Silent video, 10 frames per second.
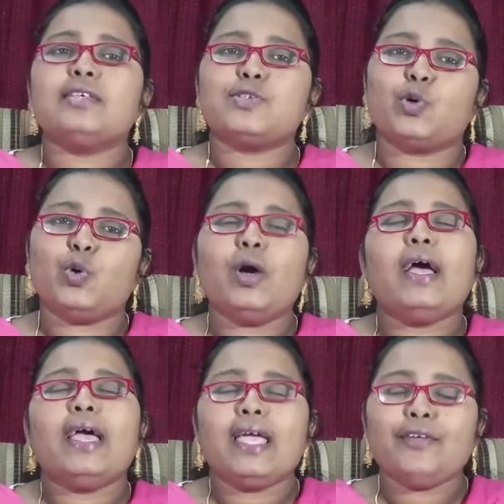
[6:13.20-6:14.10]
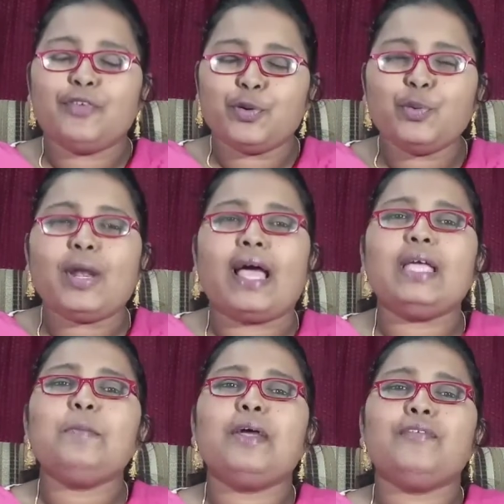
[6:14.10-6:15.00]
So if you
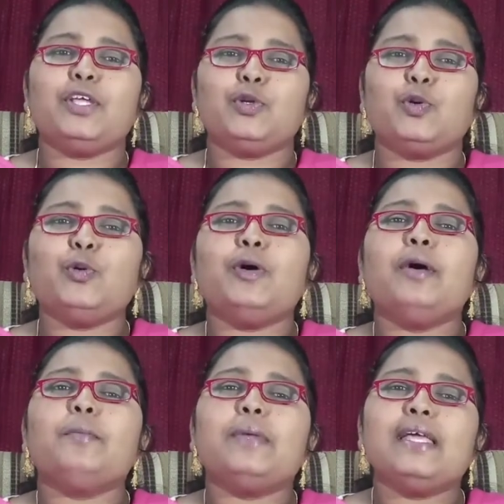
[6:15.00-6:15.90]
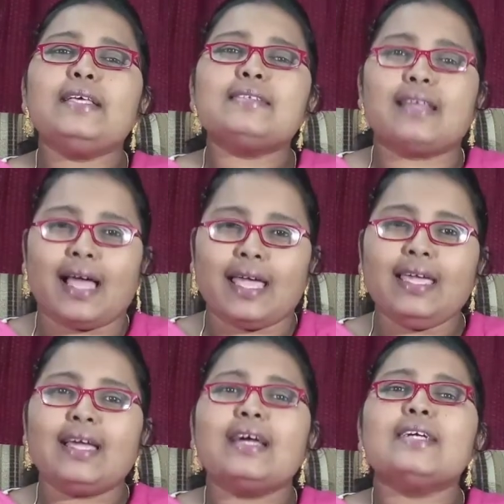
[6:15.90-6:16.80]
like my video, please
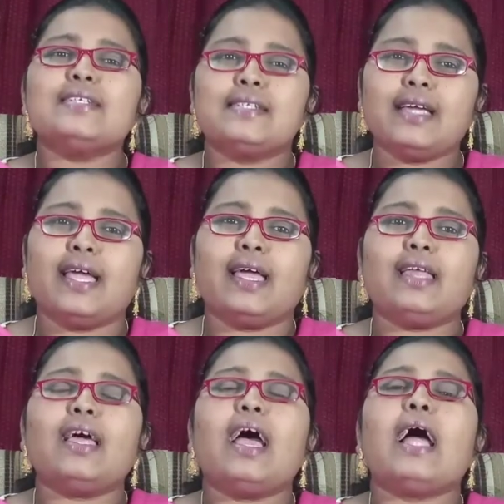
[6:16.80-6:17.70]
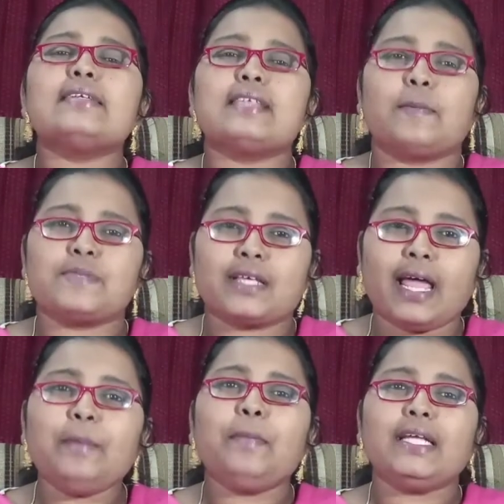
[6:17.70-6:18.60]
like, share and
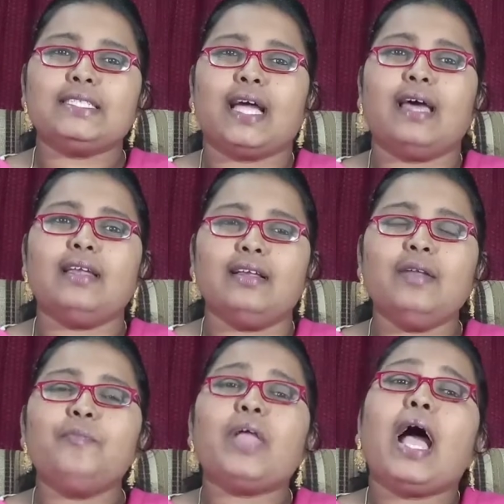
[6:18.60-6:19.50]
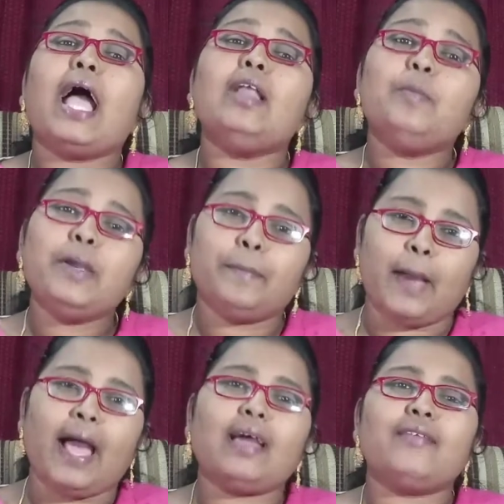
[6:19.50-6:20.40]
subscribe my channel. I'll be
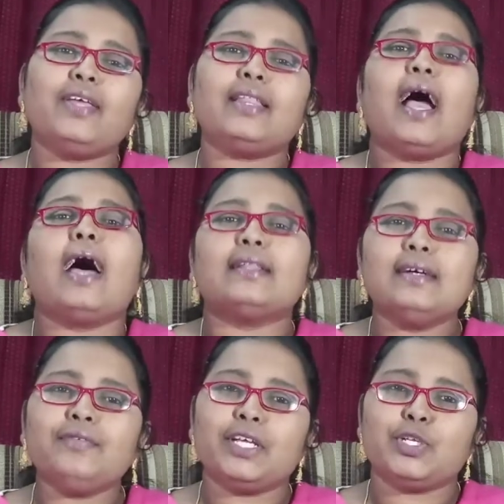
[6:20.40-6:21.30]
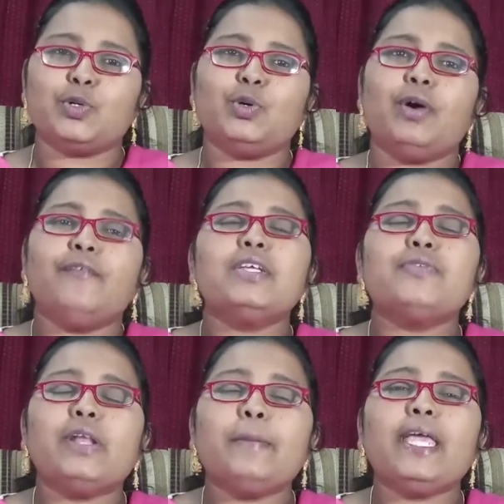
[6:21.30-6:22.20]
back with other video
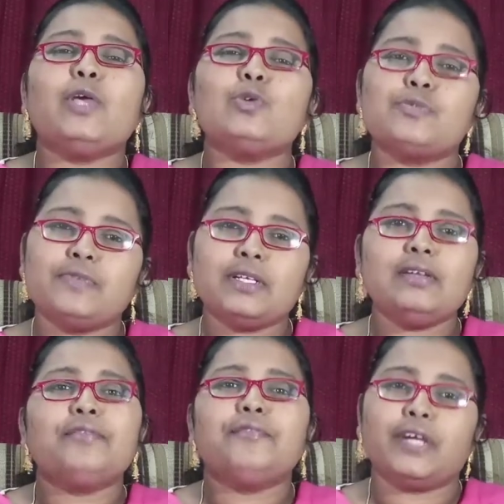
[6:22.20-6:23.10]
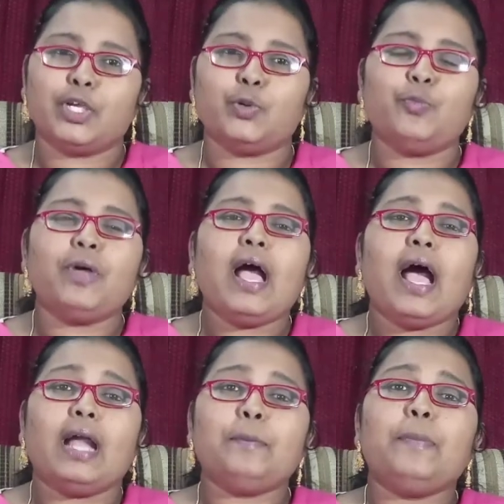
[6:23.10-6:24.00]
which will be useful for you.
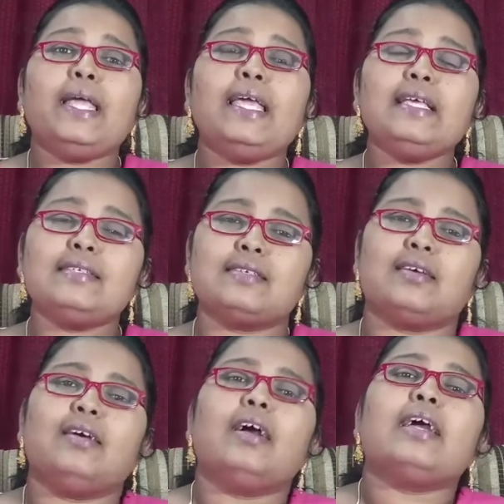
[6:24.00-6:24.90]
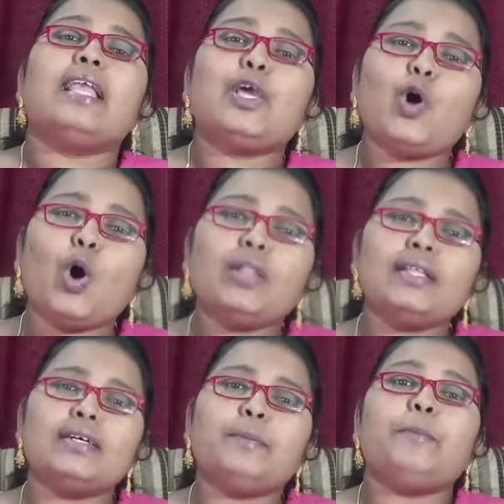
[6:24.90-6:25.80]
And please click on
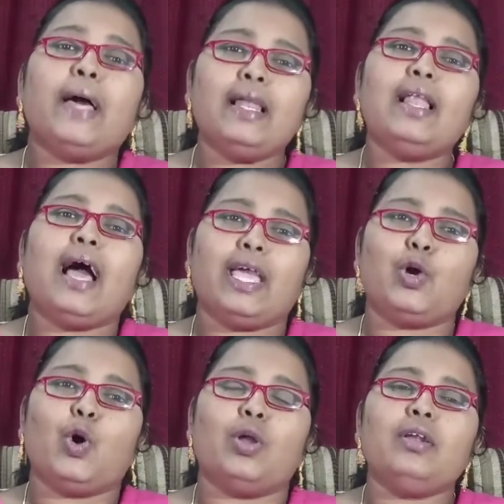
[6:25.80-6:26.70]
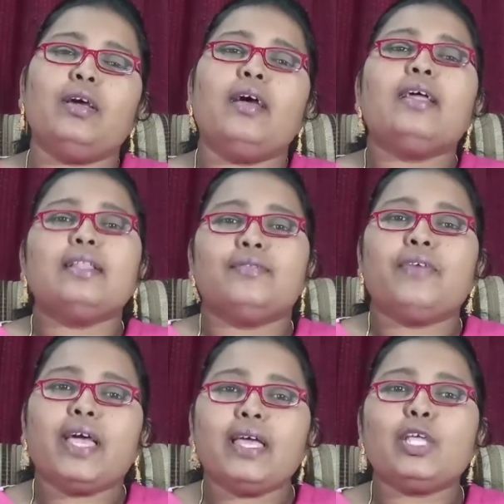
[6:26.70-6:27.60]
the bell icon
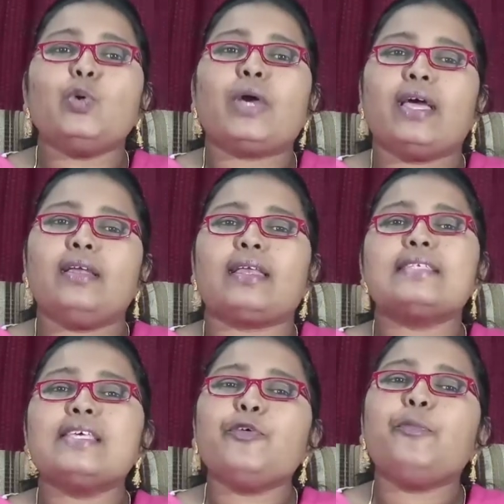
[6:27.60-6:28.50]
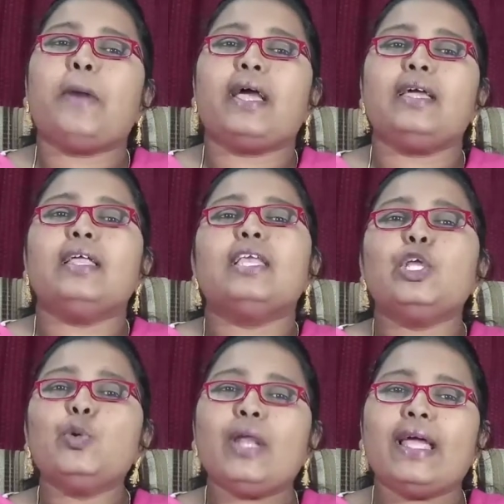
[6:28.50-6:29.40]
where you can receive my
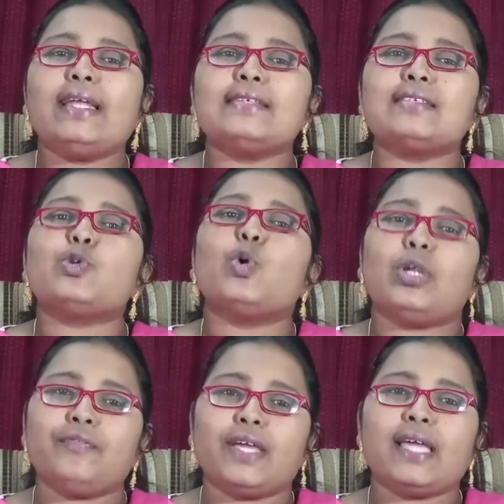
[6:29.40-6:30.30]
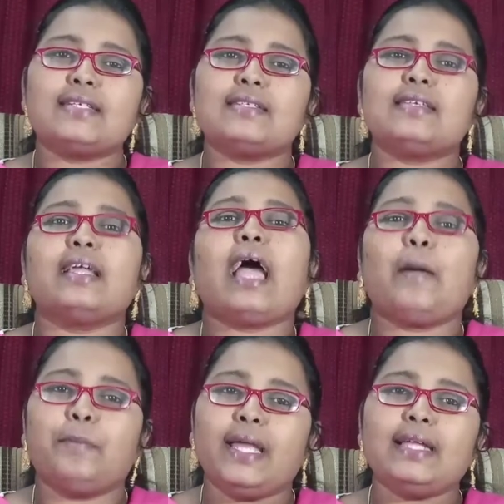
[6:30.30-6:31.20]
new latest notifications and
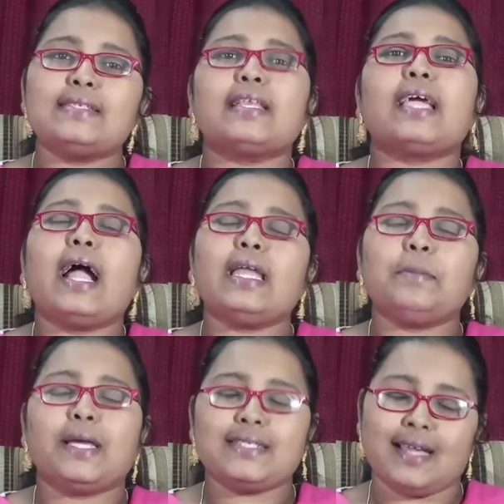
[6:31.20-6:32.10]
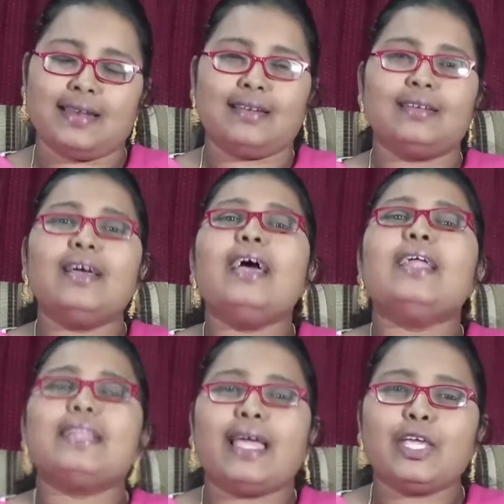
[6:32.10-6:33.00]
updates regarding my channel.
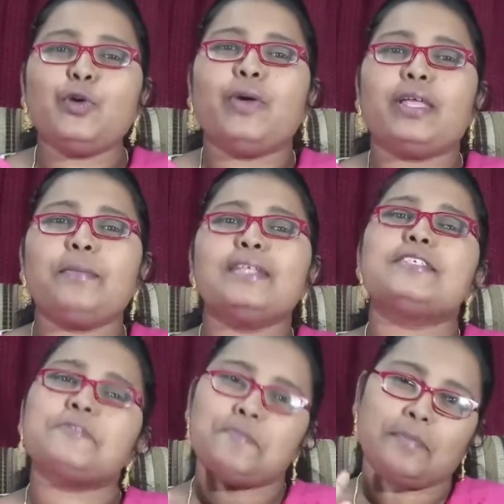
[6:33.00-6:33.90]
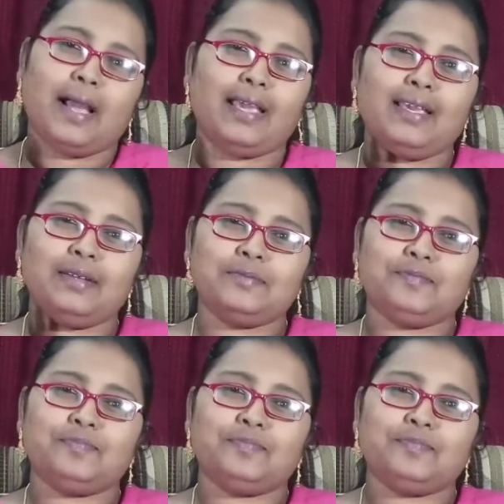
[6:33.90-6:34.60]
Thank you very much. Bye.